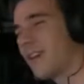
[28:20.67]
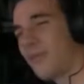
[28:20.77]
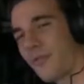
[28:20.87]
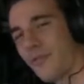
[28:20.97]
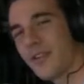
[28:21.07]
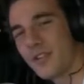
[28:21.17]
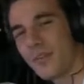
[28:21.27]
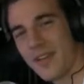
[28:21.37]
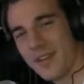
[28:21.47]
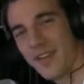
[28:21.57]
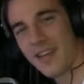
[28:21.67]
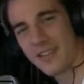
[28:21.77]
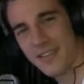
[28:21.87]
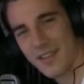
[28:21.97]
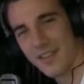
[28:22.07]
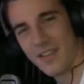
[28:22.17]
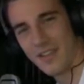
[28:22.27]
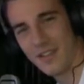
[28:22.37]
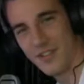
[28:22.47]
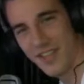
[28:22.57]
a fridge on my desk.
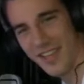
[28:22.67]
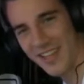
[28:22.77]
You jelly?